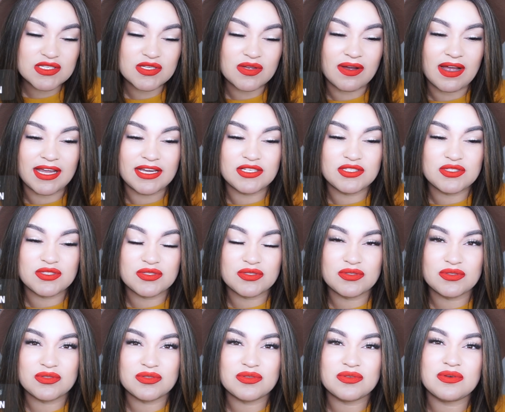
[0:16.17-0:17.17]
so I
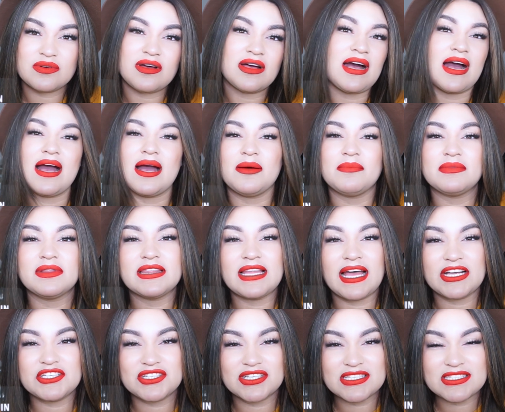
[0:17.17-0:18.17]
do
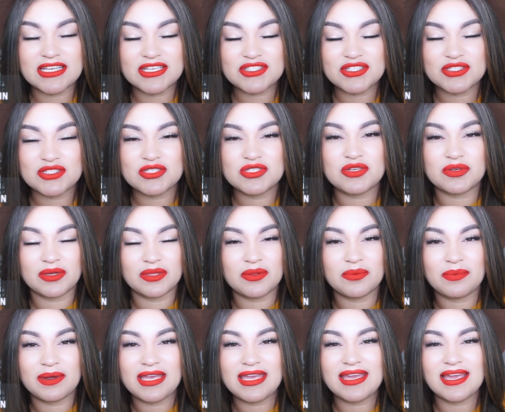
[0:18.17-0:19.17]
lash extensions during the
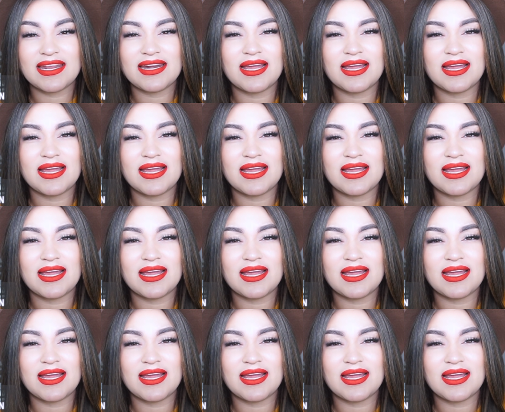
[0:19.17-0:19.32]
week,